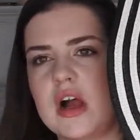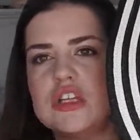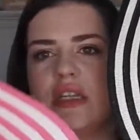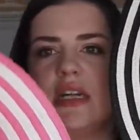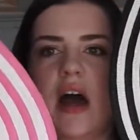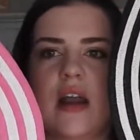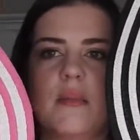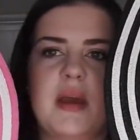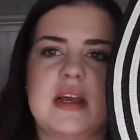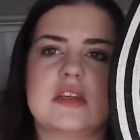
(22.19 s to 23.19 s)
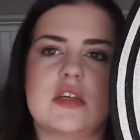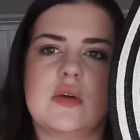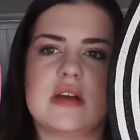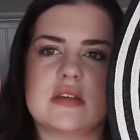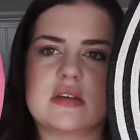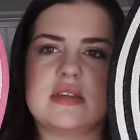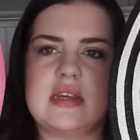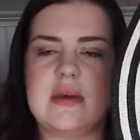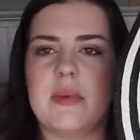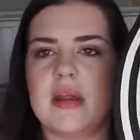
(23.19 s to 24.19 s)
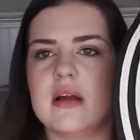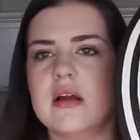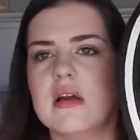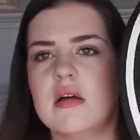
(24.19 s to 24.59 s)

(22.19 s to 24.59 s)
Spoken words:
I just did it on a pink so you guys could see it better.